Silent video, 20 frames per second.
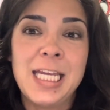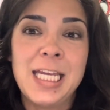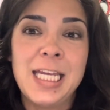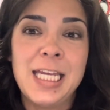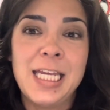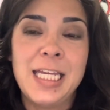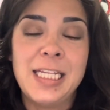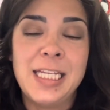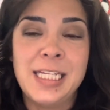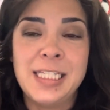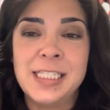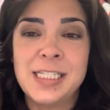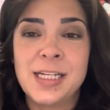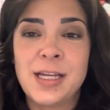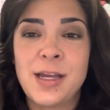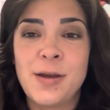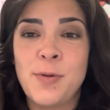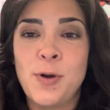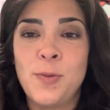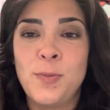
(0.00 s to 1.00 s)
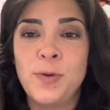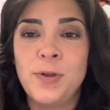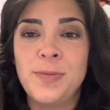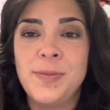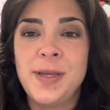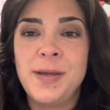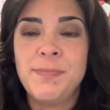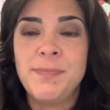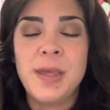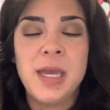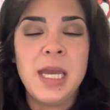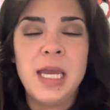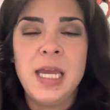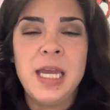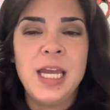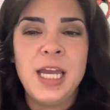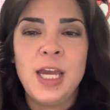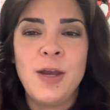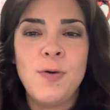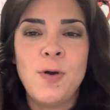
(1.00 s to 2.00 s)
It needs to come home with me.
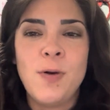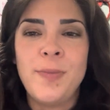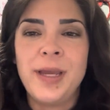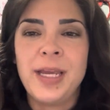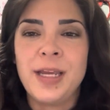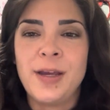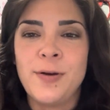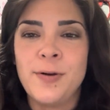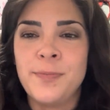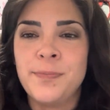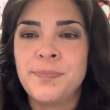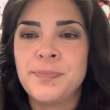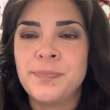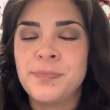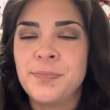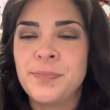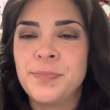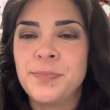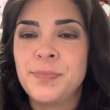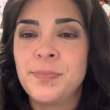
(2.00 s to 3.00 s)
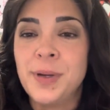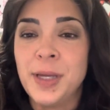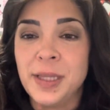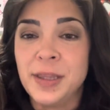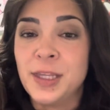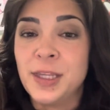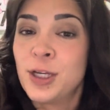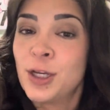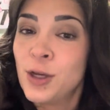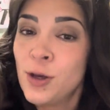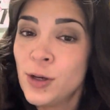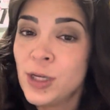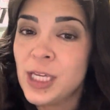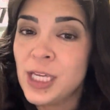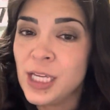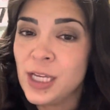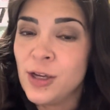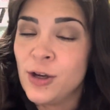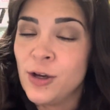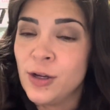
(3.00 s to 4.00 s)
It won't make it home, but the
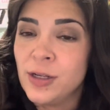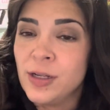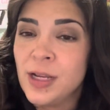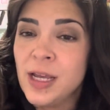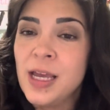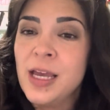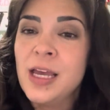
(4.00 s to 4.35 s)
cookie could.